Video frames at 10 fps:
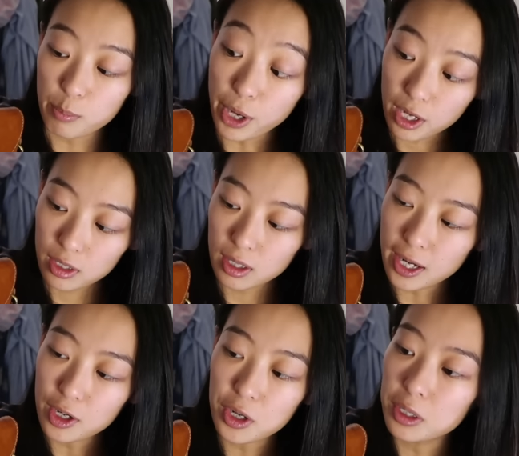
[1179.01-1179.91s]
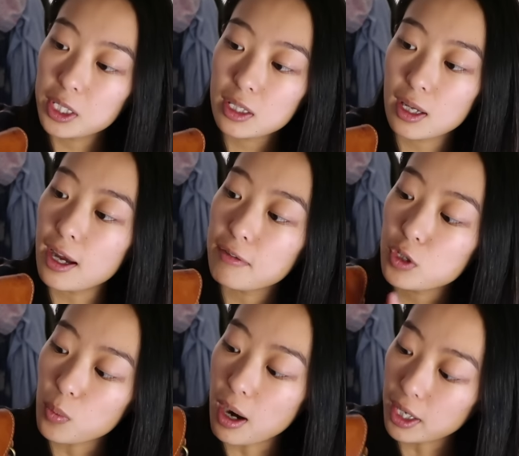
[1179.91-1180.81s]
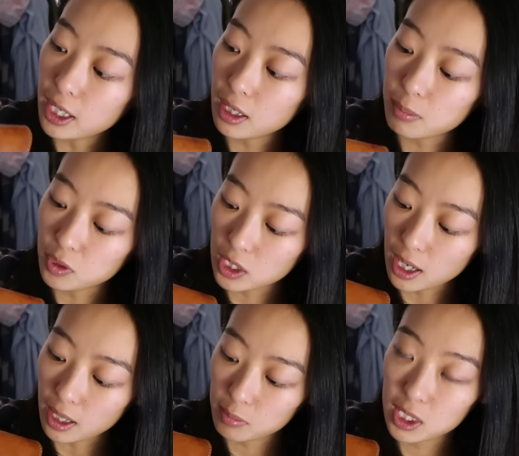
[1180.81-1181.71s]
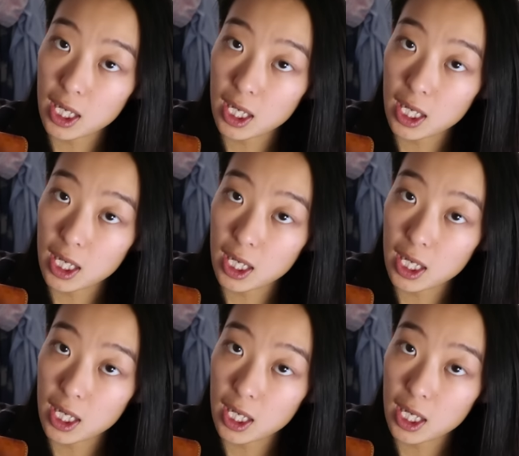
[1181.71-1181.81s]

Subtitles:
But I noticed that after wearing it a couple times,